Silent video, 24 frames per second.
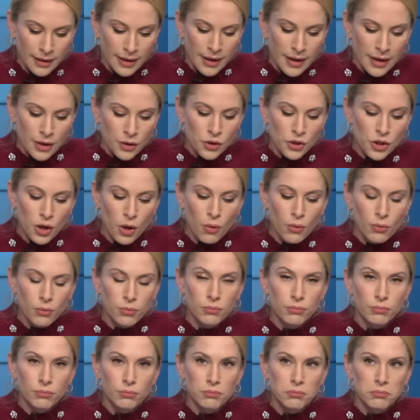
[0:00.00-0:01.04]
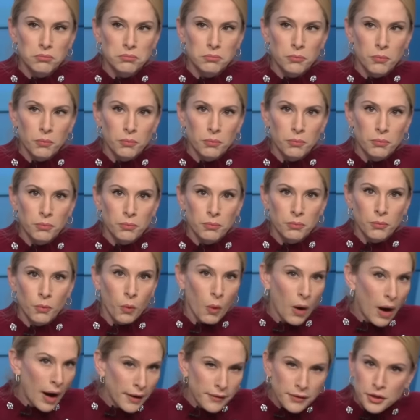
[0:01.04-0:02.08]
So,
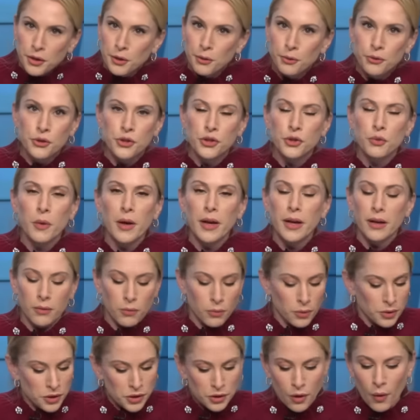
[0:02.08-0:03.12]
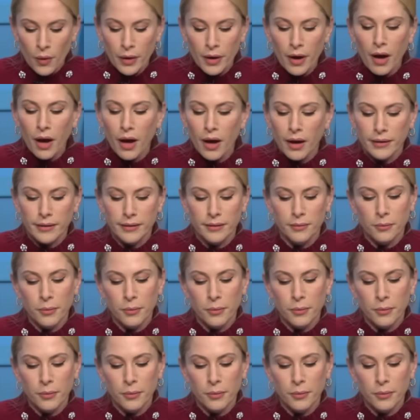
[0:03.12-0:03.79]
why the huge swing? What's going on?